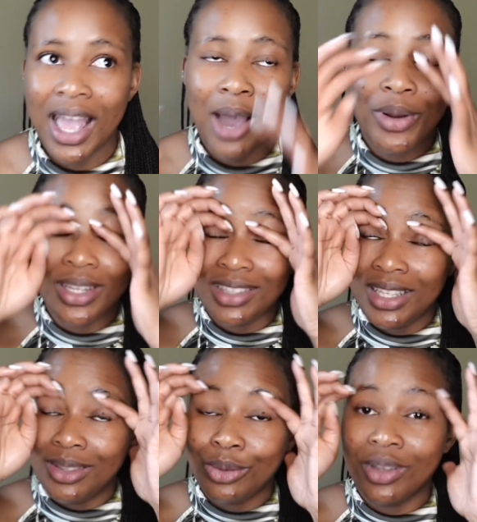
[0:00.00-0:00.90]
I want to say
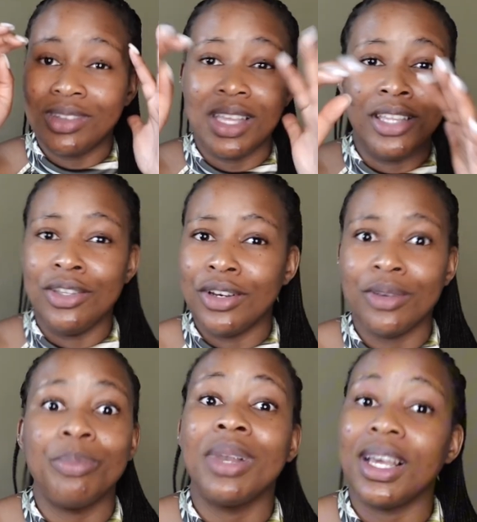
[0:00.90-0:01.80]
this was a
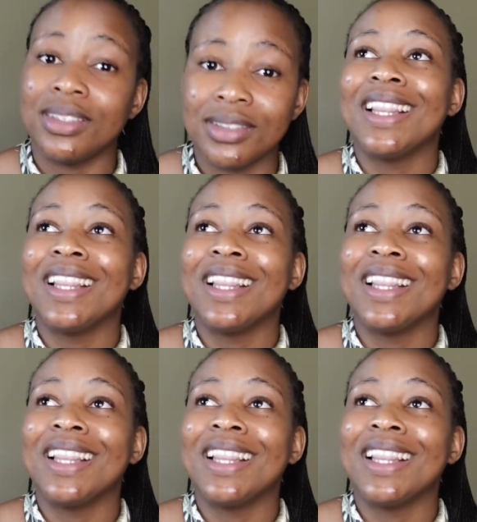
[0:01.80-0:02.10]
year plus.